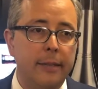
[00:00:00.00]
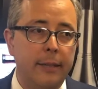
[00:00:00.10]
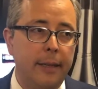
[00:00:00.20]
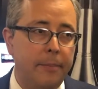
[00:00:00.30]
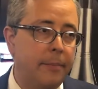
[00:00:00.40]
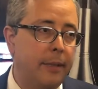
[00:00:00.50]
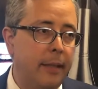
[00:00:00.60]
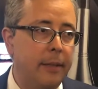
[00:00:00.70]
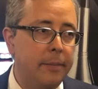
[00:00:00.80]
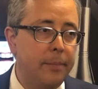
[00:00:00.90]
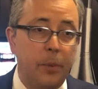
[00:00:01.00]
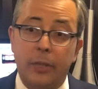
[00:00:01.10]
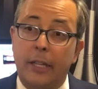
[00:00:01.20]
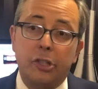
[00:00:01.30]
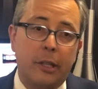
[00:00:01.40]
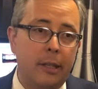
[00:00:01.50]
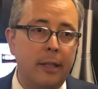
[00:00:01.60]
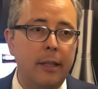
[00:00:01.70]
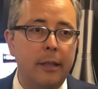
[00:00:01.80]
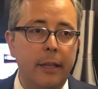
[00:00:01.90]
the, the
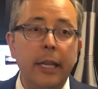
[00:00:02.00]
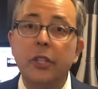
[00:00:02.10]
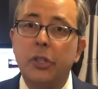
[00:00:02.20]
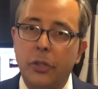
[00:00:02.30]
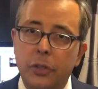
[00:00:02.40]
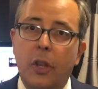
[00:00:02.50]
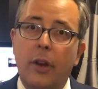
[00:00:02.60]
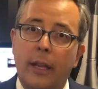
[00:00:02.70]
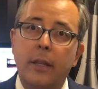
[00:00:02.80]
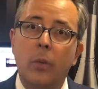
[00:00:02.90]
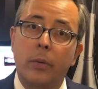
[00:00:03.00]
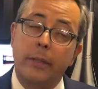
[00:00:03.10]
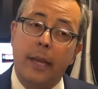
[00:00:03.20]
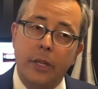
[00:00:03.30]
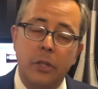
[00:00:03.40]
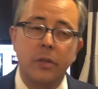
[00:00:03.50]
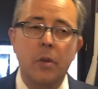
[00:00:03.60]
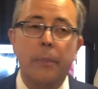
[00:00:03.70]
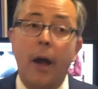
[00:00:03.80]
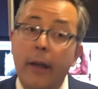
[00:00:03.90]
potential issues connected with radiation.
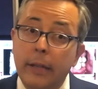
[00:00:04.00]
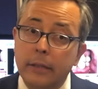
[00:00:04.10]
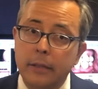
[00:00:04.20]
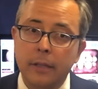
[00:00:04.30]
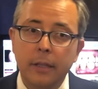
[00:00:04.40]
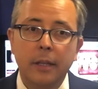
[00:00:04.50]
So parents,